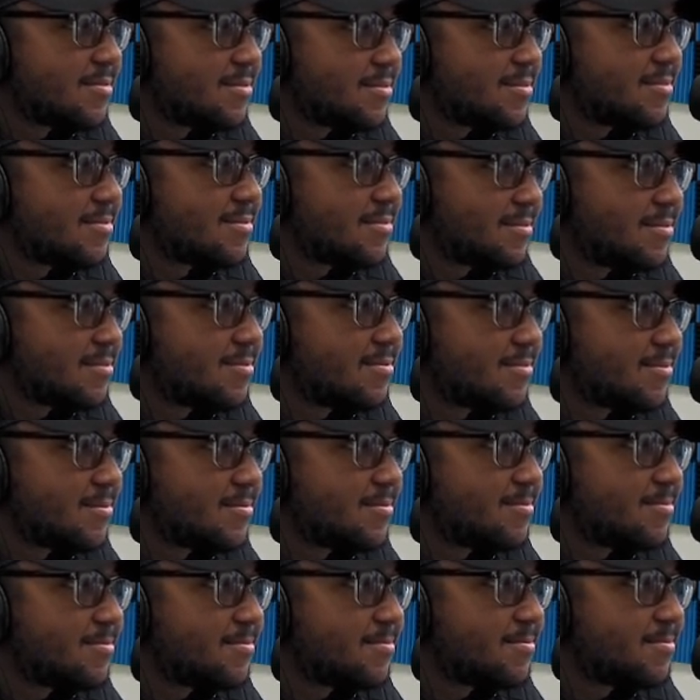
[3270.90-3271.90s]

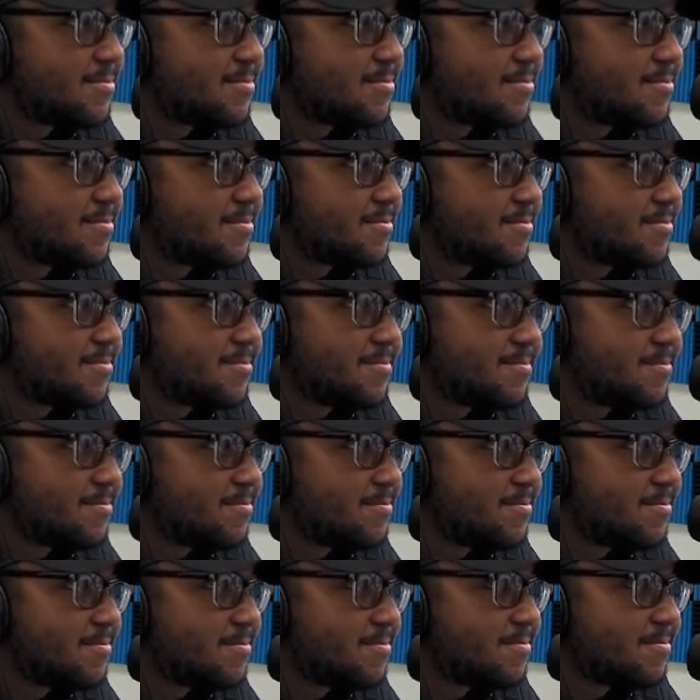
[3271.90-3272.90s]

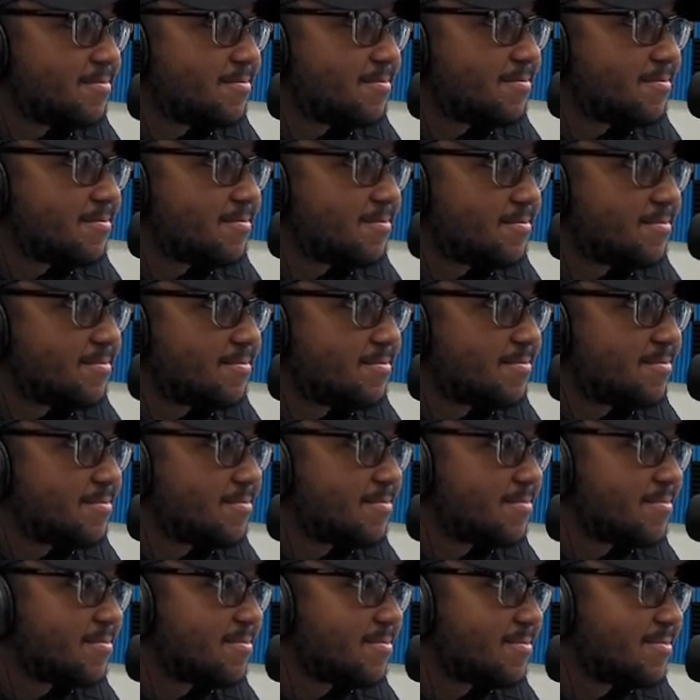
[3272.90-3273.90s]

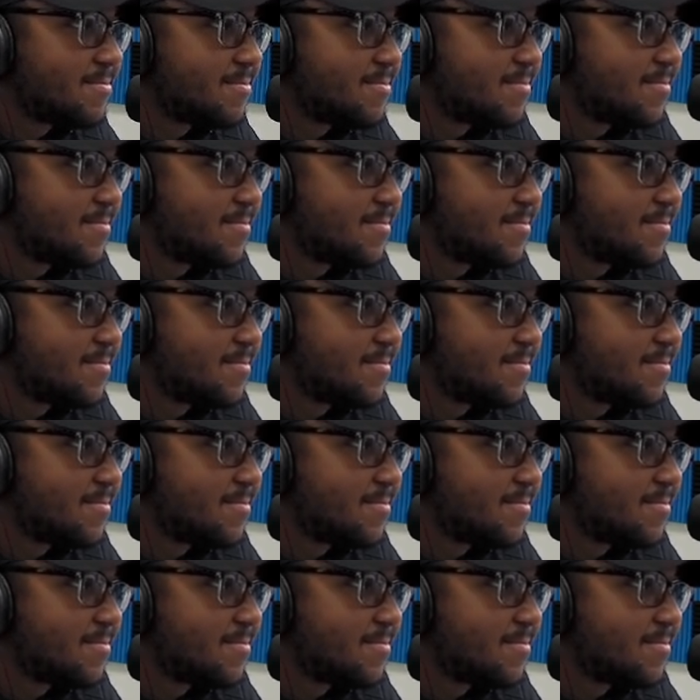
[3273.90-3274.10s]
The person shown says nothing.